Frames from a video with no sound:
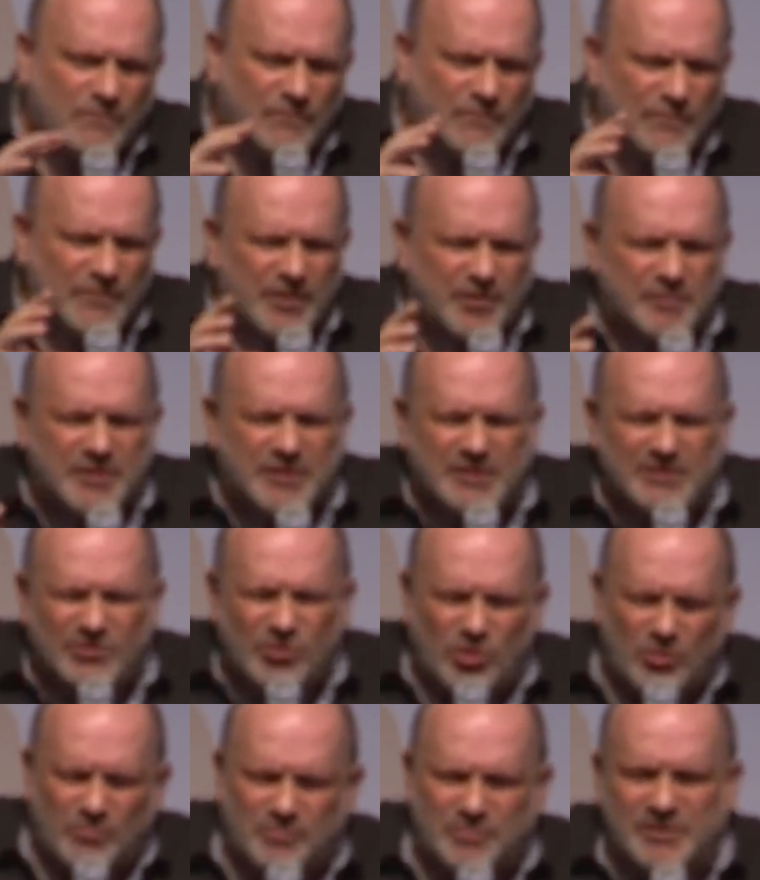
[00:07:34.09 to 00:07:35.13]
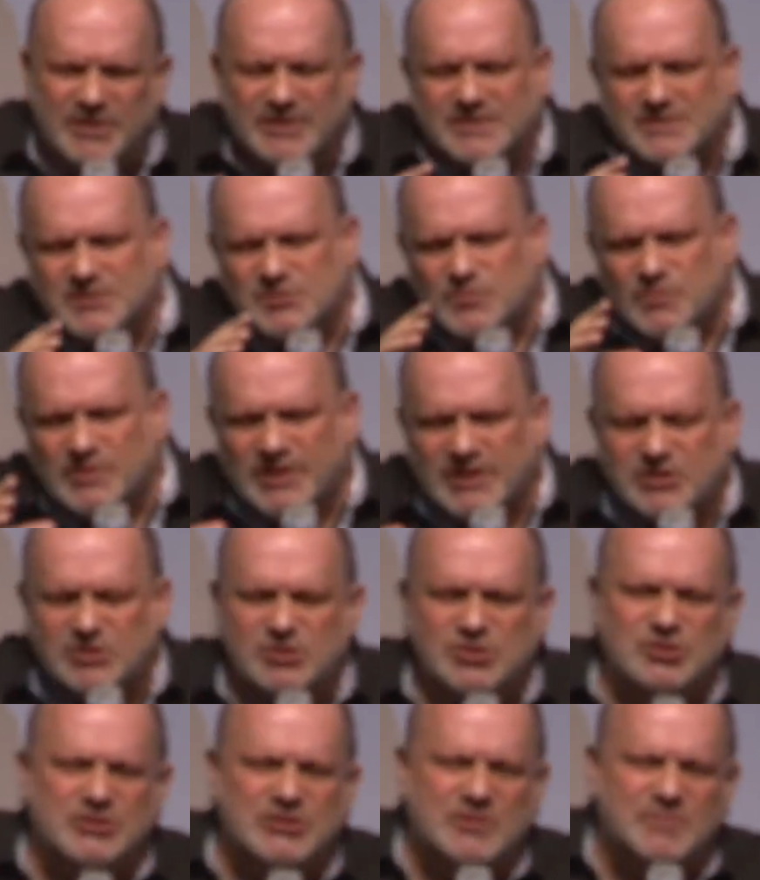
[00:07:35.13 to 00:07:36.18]
Very complex
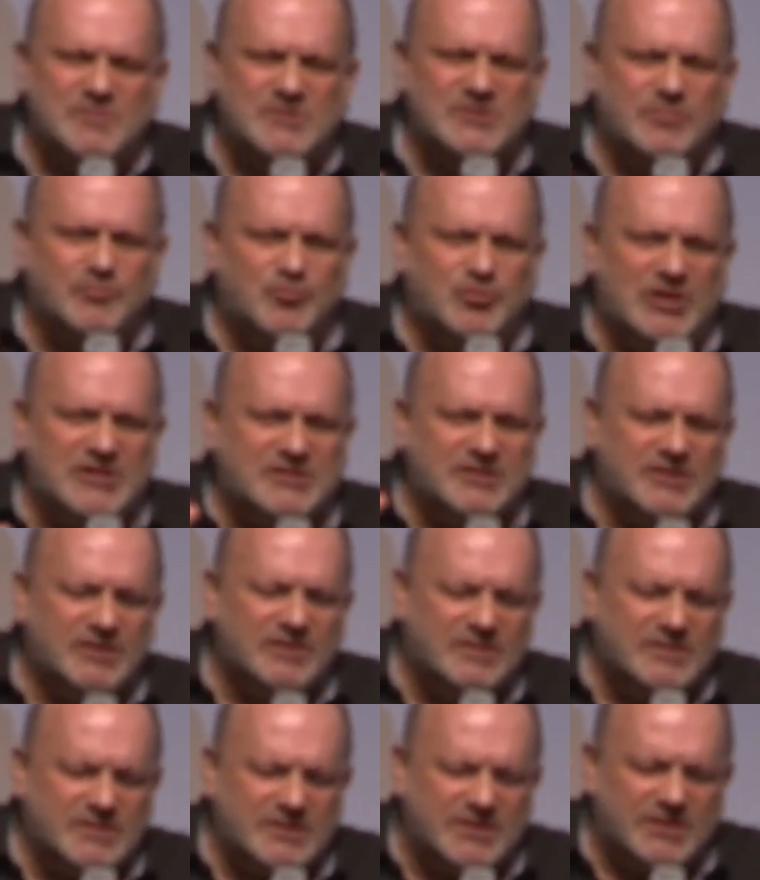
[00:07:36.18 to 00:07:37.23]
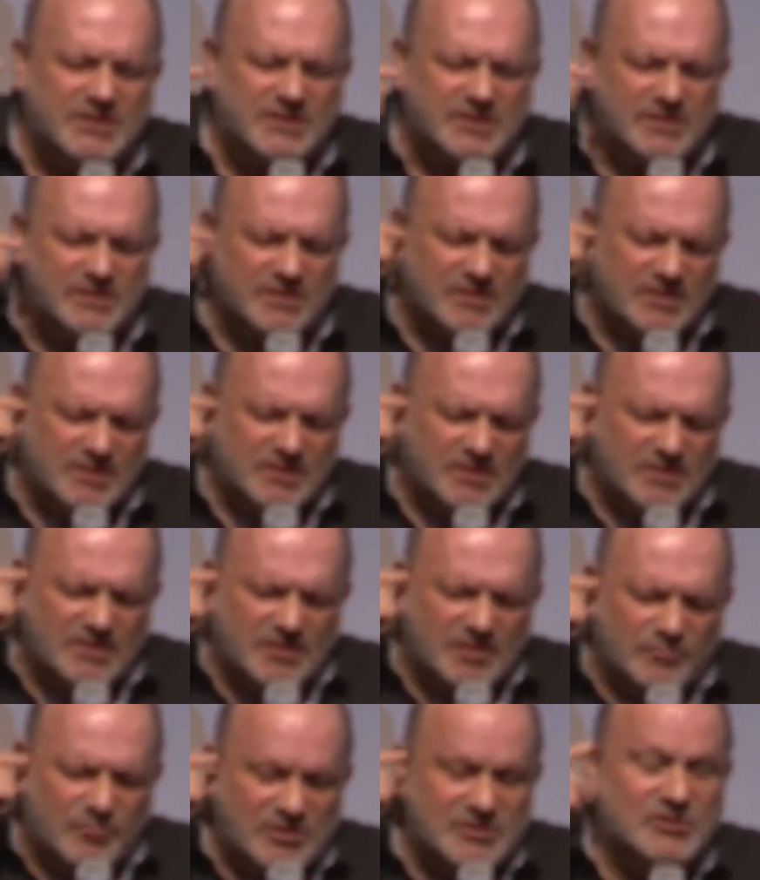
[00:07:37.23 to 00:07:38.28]
relationships. The president,
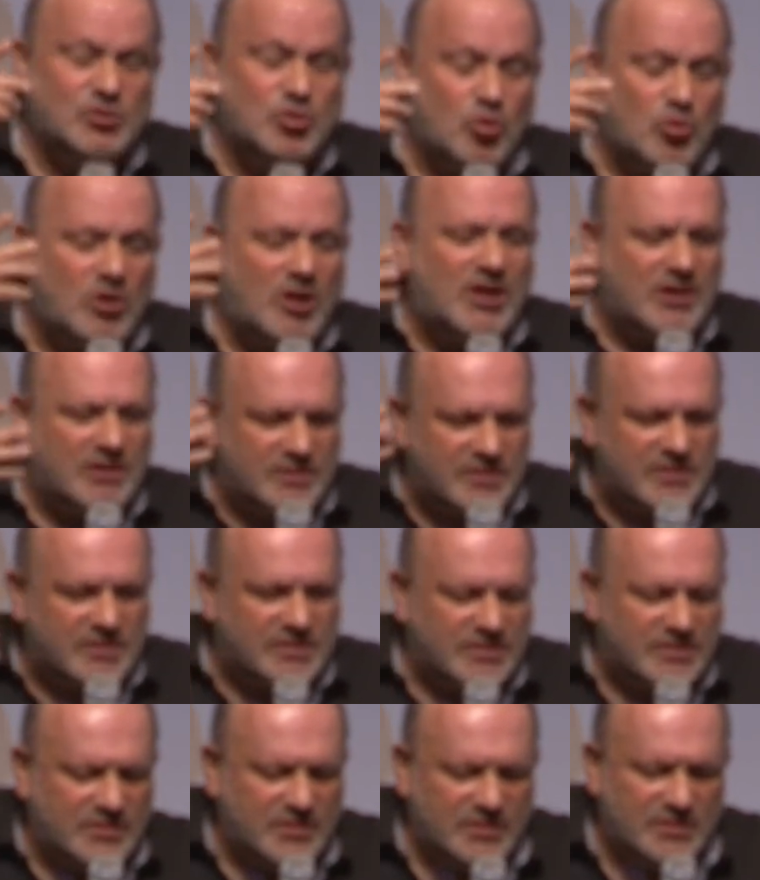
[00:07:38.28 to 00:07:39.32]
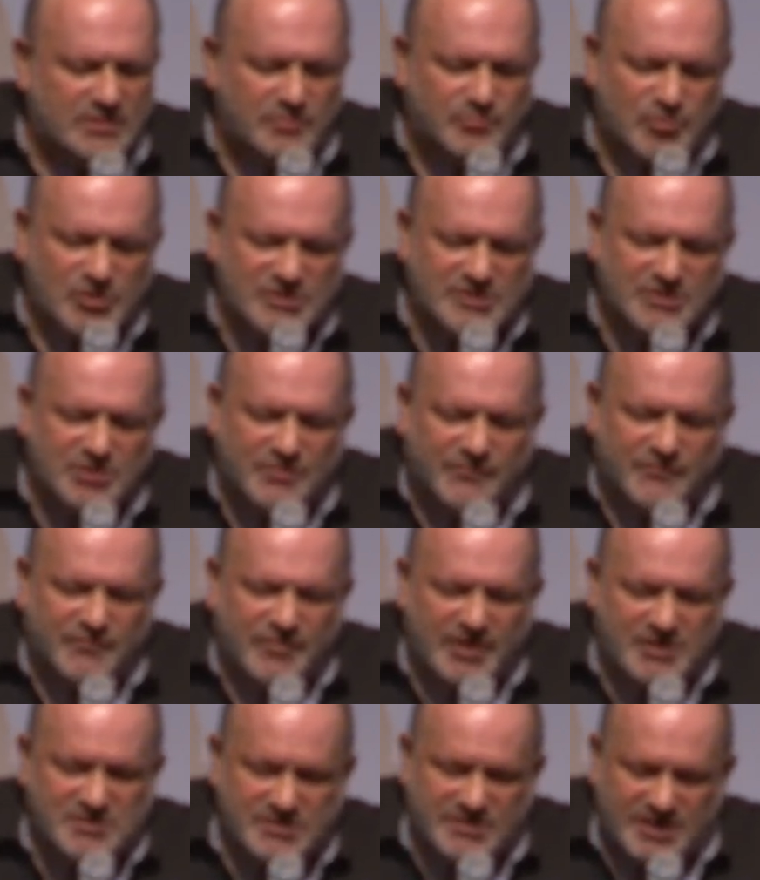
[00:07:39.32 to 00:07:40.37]
President Hollande, the president of
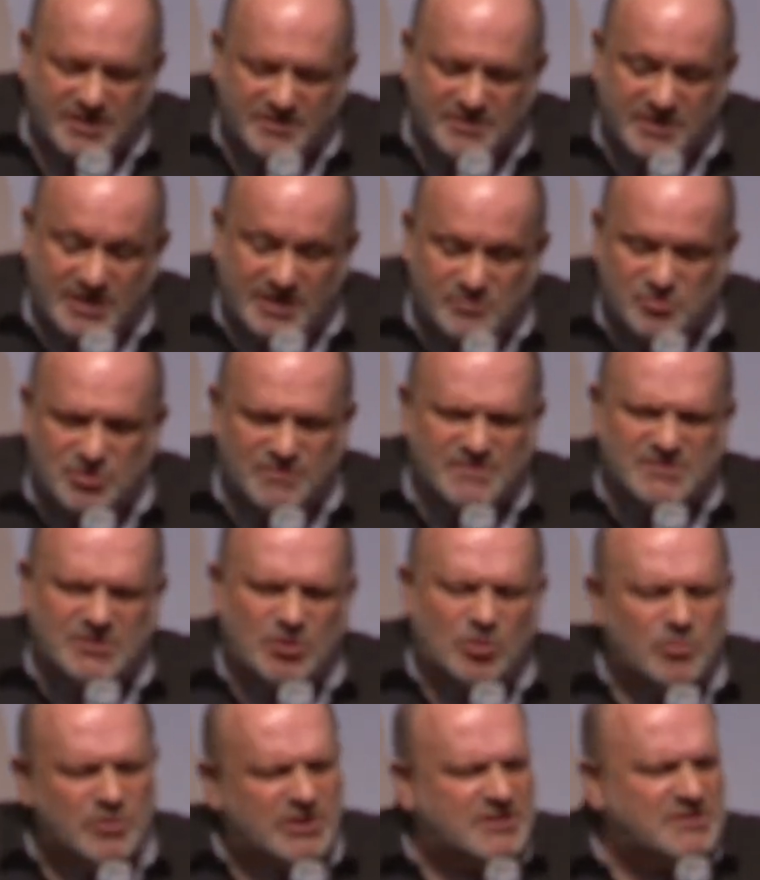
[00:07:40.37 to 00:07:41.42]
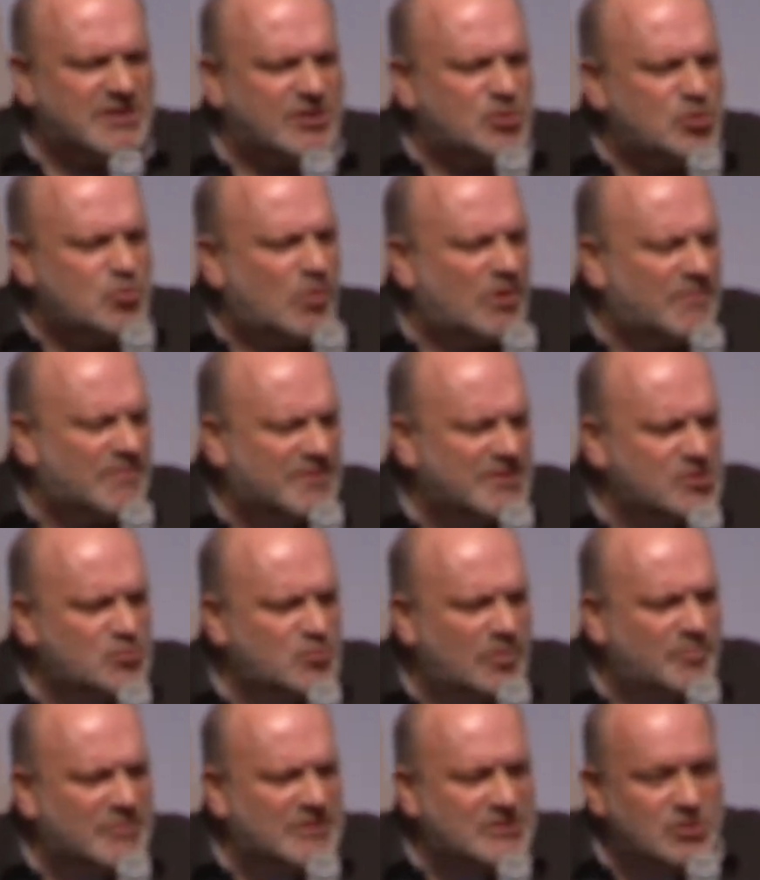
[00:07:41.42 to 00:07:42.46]
France at that time, sort of said, oh yes, I knew one of these
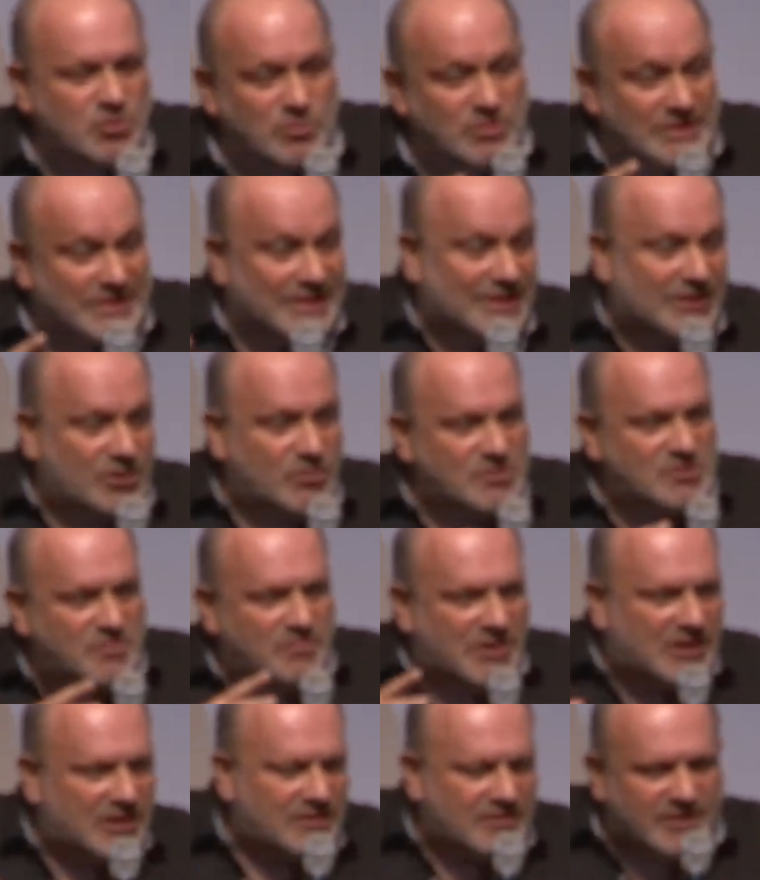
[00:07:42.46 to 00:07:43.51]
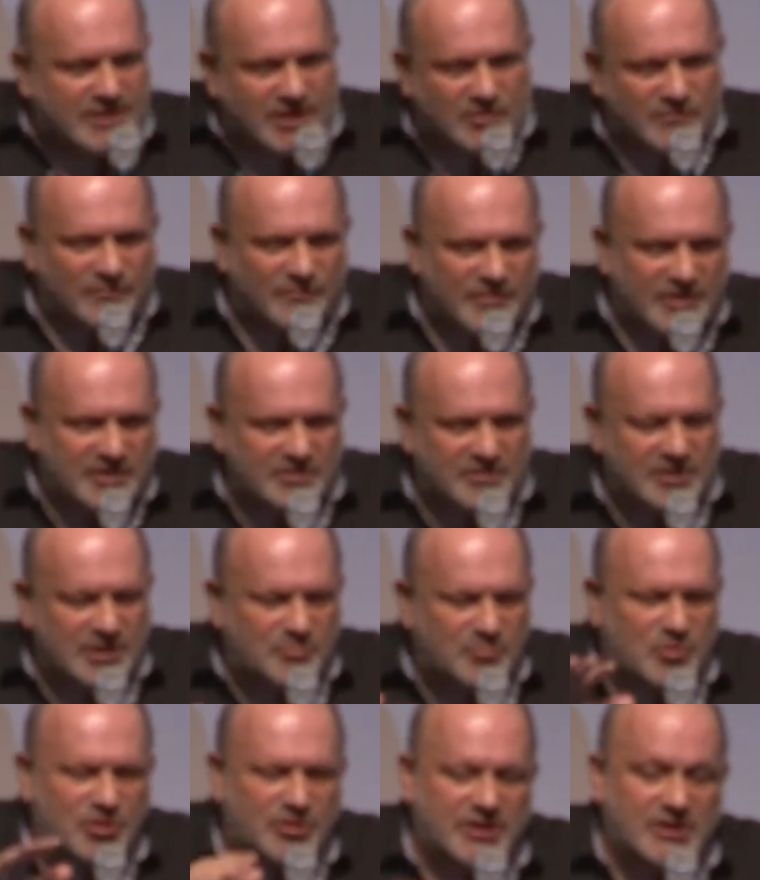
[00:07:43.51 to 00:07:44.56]
women. So there was immediately kind of very
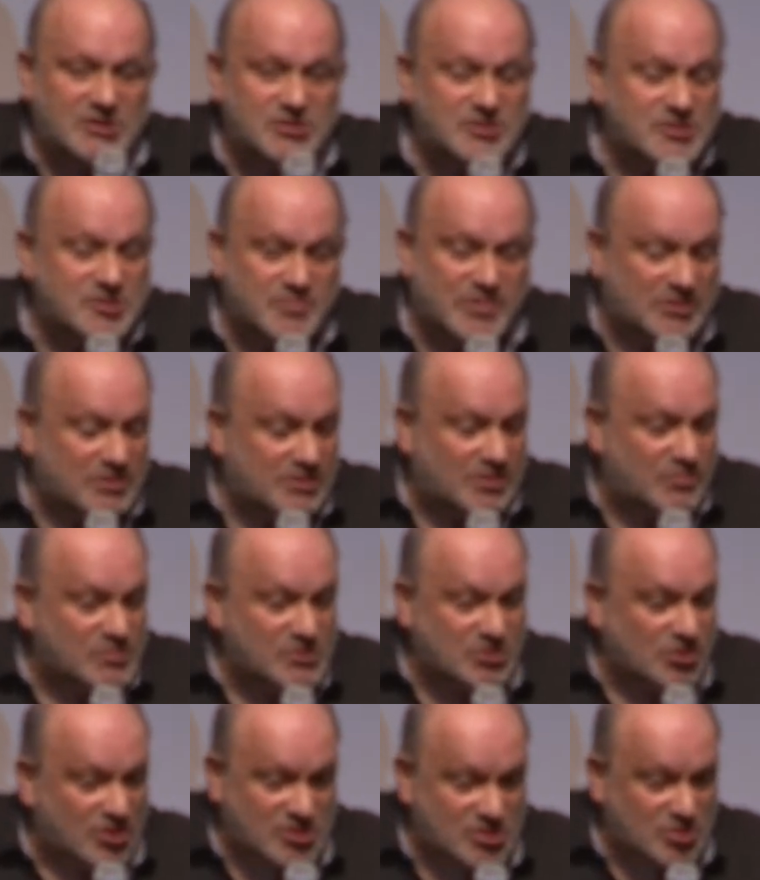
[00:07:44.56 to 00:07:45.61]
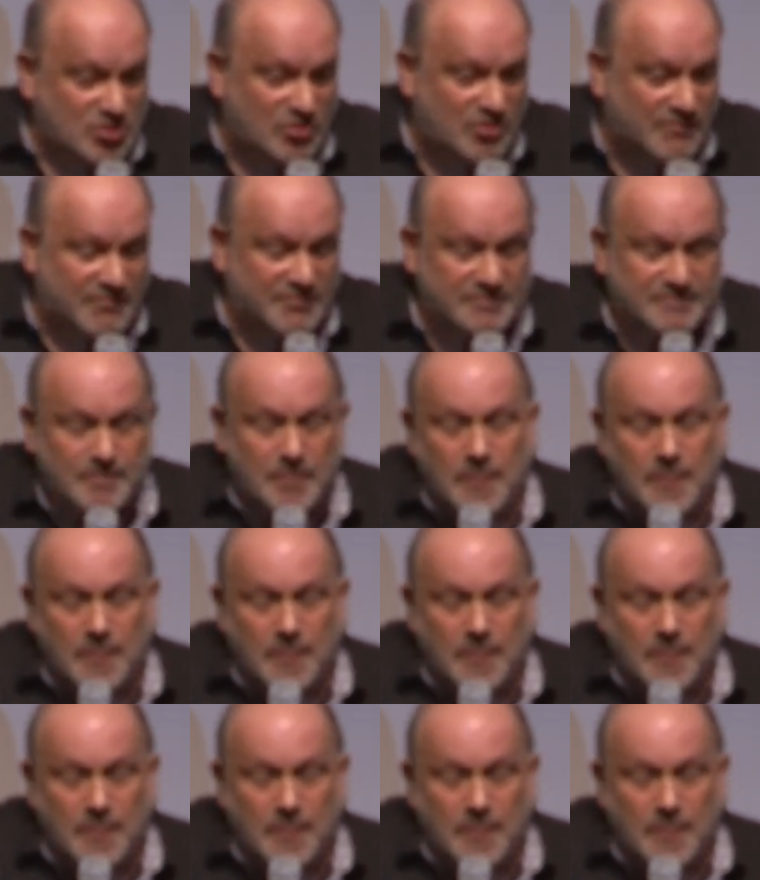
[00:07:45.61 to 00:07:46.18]
deep connections, but it was not solved.